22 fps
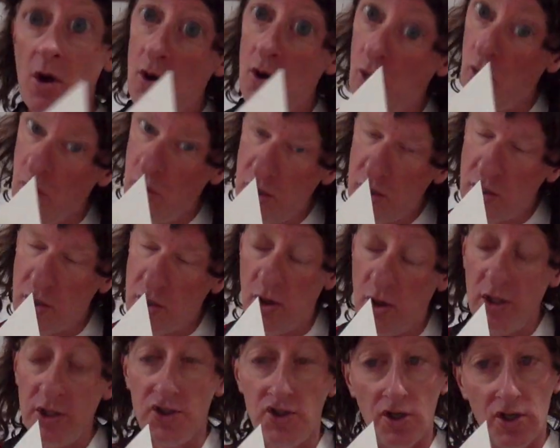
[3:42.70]
Or, of
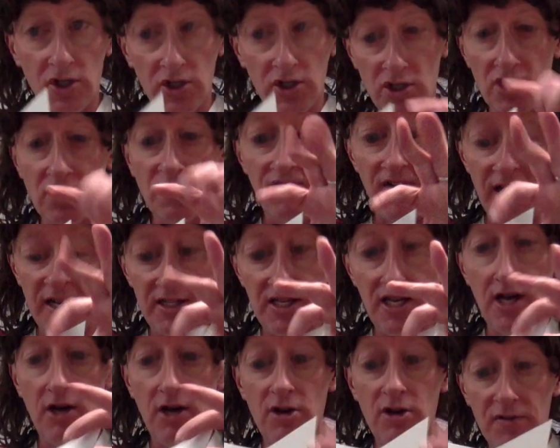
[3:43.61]
course, you could just find
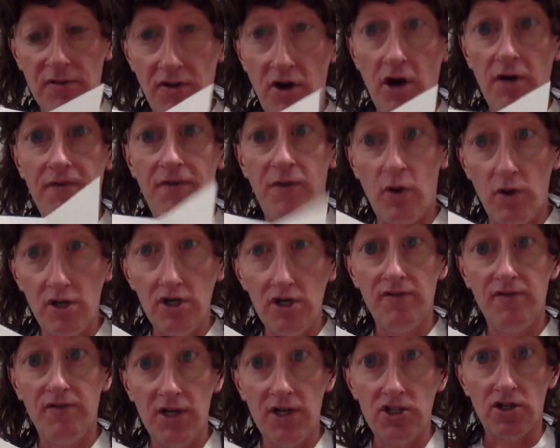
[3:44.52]
the area of all 4
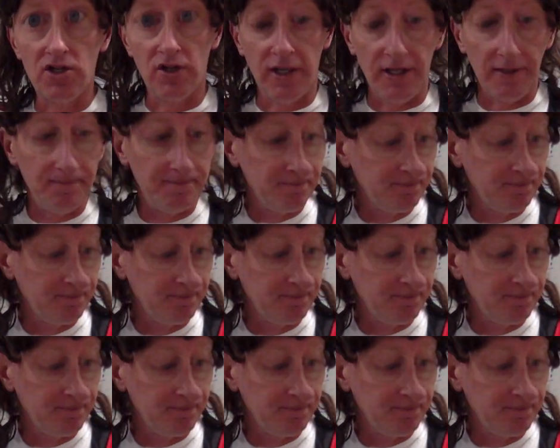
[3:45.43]
individually.